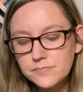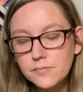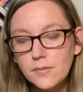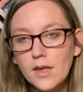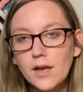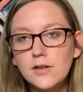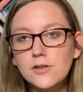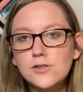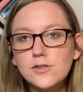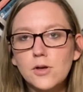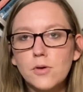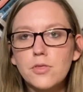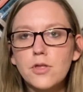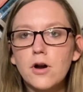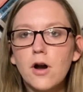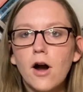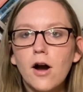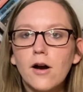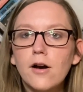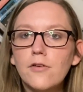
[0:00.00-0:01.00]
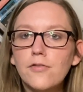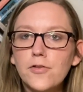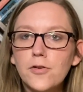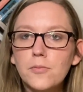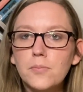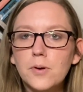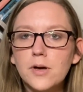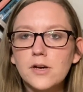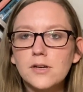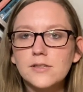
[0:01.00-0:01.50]
So there are a few
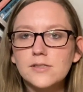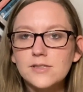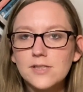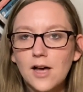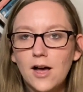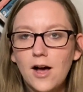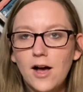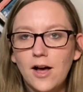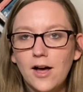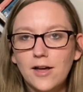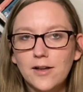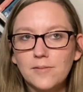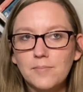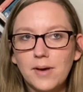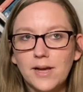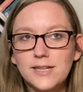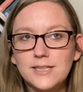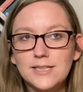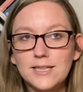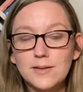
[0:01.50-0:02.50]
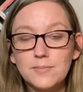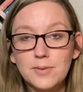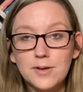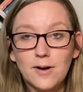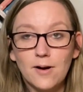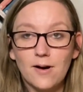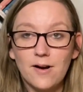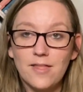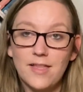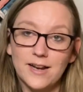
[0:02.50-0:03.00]
books on my
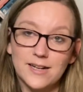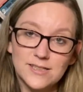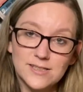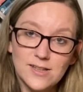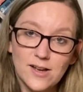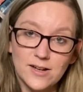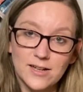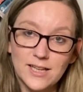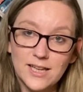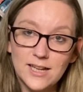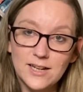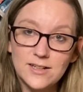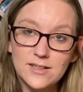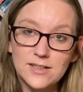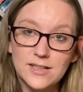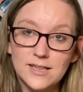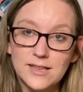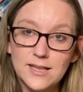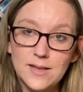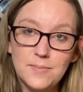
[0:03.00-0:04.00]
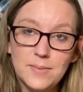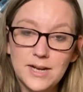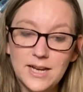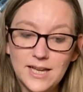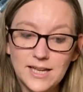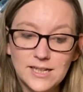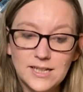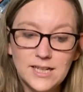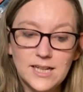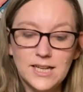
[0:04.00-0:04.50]
TBR that's on Kindle
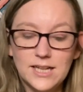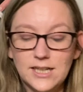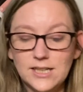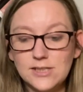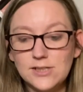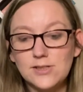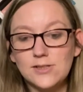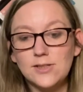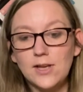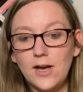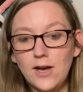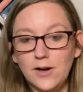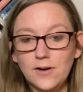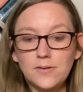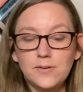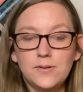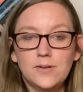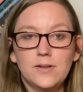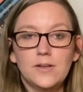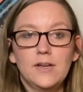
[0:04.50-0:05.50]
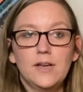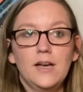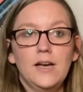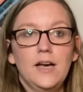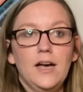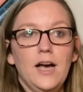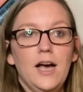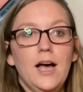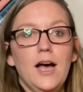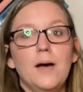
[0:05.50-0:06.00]
Unlimited. So,
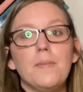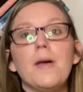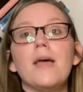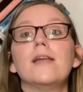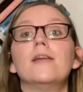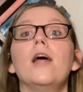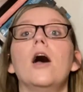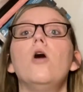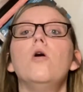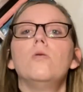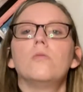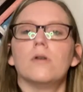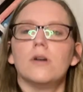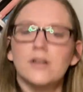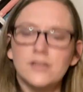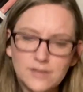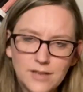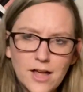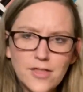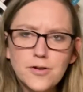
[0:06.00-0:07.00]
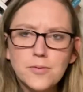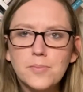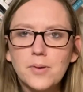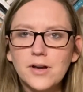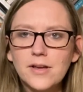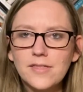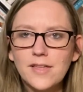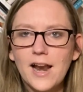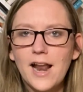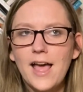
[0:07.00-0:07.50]
and another
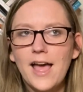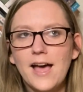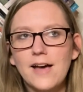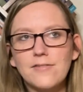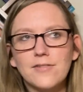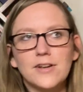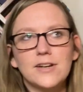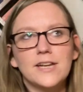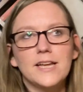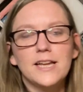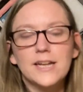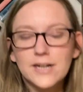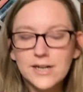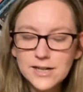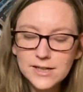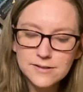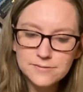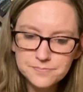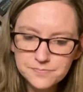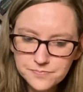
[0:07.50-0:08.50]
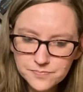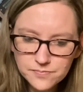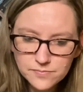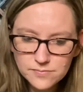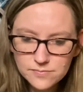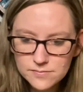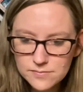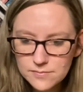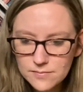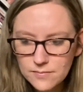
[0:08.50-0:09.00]
book that I have on here
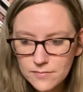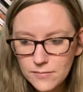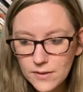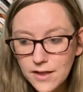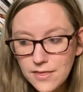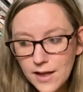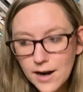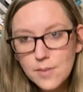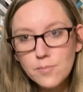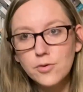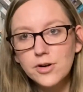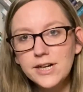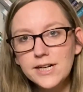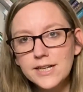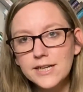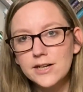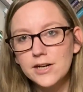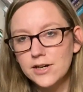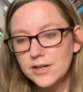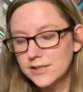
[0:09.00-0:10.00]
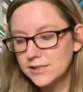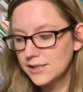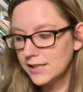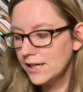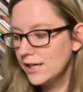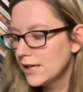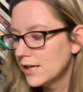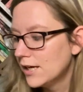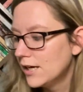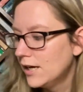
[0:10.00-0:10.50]
that I'm reading
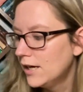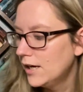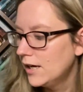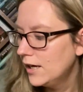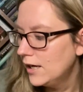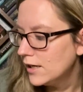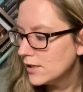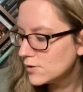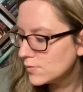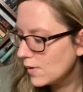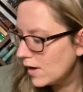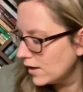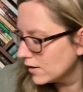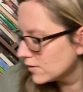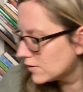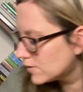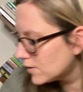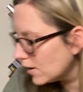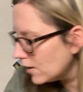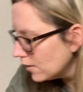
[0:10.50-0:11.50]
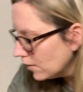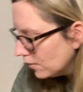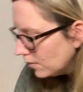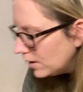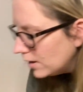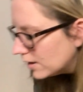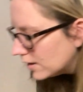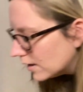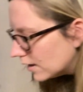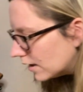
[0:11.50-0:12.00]
currently as well. So,
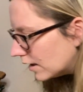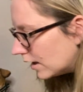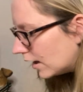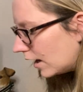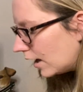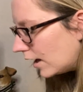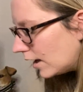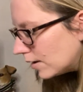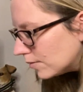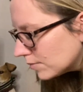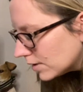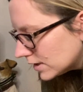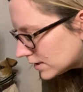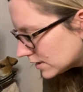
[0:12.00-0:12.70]
let's